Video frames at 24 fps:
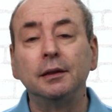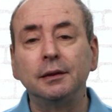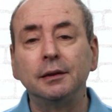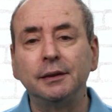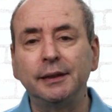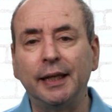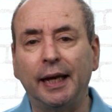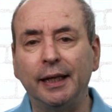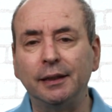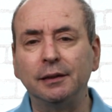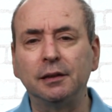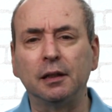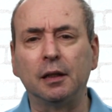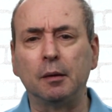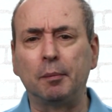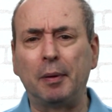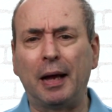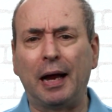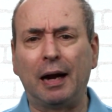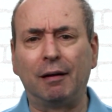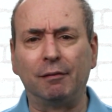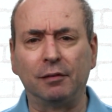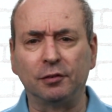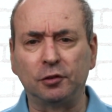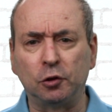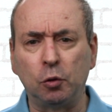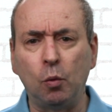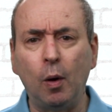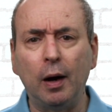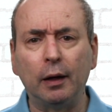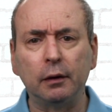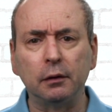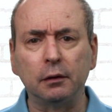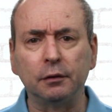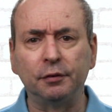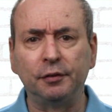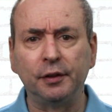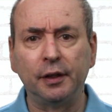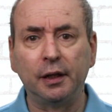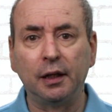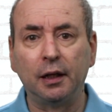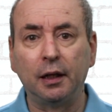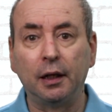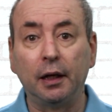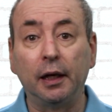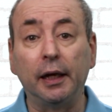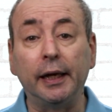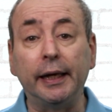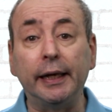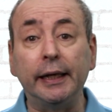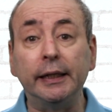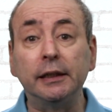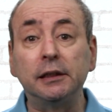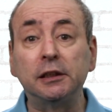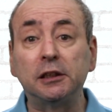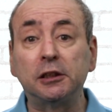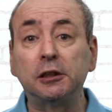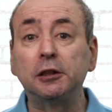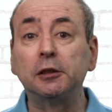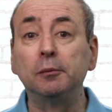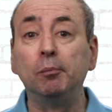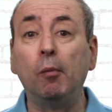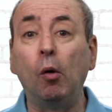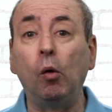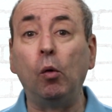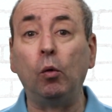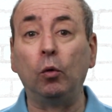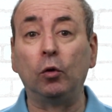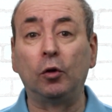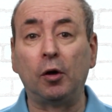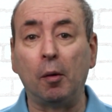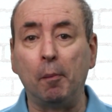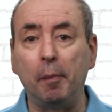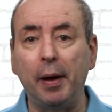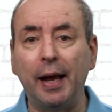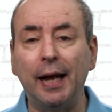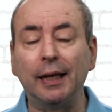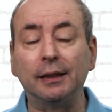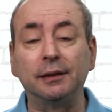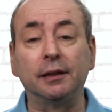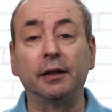10 to the power of 12 is small compared